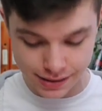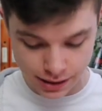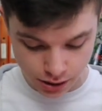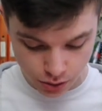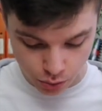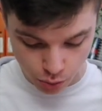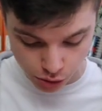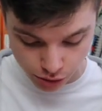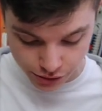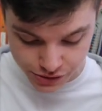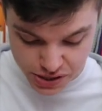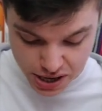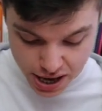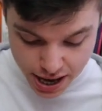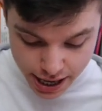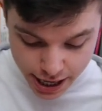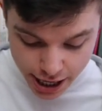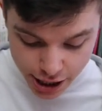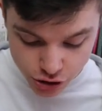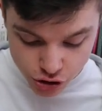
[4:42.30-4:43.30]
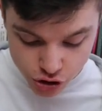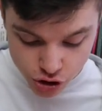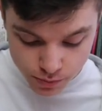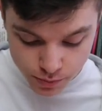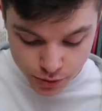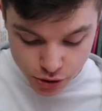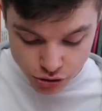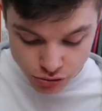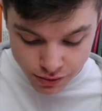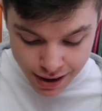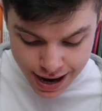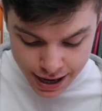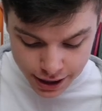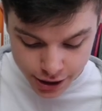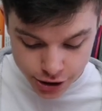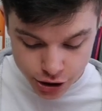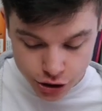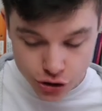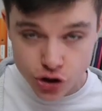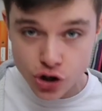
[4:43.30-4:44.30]
equals is
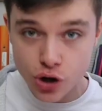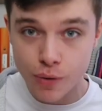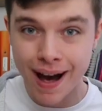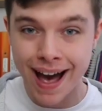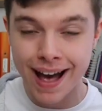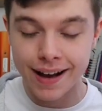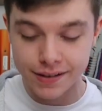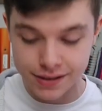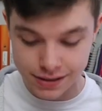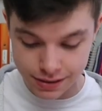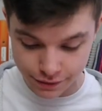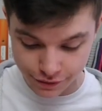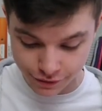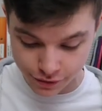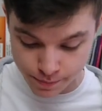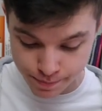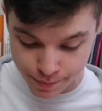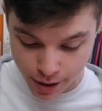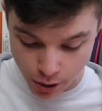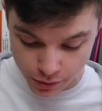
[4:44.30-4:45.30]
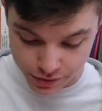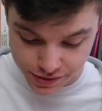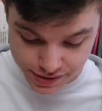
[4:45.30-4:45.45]
subtract 2x from both